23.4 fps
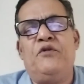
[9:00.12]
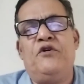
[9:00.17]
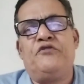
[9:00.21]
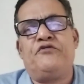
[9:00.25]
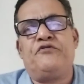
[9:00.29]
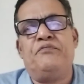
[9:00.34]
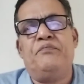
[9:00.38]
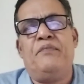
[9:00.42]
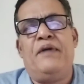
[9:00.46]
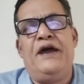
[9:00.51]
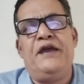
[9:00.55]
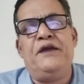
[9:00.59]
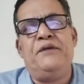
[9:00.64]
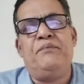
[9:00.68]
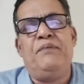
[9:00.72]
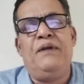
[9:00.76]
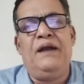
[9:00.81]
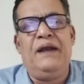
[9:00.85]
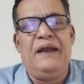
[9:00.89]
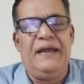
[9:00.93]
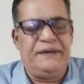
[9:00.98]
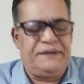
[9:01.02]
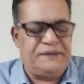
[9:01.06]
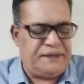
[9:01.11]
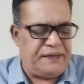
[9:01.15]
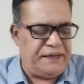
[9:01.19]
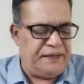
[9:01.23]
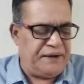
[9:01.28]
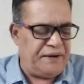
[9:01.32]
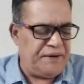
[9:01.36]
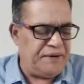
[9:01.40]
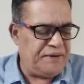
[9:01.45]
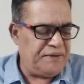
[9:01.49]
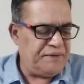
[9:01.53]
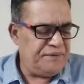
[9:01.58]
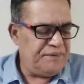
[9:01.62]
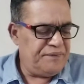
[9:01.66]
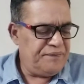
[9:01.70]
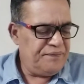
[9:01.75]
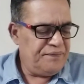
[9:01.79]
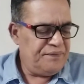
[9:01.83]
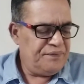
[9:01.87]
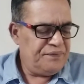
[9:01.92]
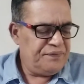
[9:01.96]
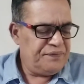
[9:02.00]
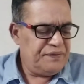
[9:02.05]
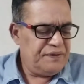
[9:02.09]
of Bible at her.
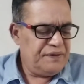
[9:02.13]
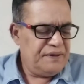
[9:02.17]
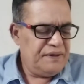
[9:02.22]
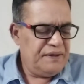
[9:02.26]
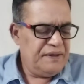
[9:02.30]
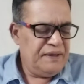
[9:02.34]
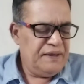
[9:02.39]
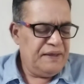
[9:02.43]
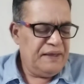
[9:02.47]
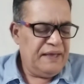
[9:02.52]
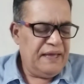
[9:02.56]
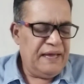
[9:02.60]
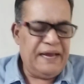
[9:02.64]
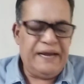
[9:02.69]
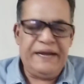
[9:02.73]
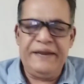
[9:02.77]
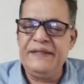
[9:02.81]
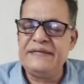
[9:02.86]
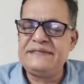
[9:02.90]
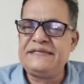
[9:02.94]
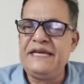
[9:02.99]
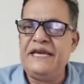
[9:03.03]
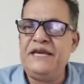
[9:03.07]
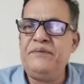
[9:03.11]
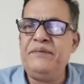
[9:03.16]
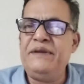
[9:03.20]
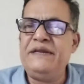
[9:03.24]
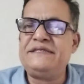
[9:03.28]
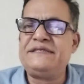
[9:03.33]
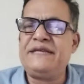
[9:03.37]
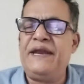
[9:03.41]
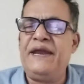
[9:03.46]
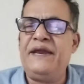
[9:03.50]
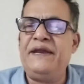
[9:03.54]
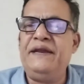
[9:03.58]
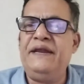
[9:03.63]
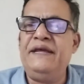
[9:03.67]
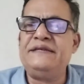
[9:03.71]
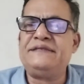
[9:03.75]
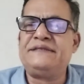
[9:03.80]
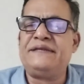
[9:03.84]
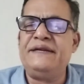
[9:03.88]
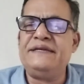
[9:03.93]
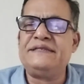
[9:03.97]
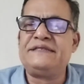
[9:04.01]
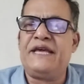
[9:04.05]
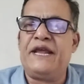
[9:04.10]
And the same incident
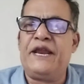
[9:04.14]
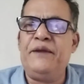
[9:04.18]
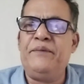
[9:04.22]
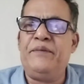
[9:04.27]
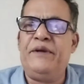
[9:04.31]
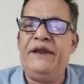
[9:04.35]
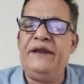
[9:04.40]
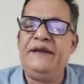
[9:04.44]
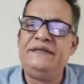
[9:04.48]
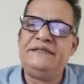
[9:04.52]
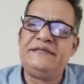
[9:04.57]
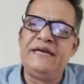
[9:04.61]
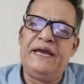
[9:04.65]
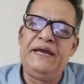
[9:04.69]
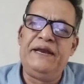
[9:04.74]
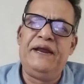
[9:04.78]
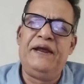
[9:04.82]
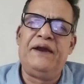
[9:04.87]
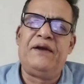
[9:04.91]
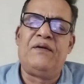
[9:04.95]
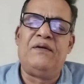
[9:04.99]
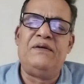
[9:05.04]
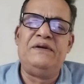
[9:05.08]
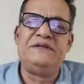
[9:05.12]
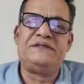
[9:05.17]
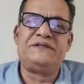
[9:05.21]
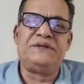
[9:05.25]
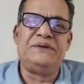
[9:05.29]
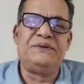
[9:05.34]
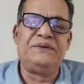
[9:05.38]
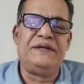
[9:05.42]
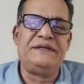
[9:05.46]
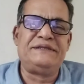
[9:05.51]
is described in Jane Eyre also.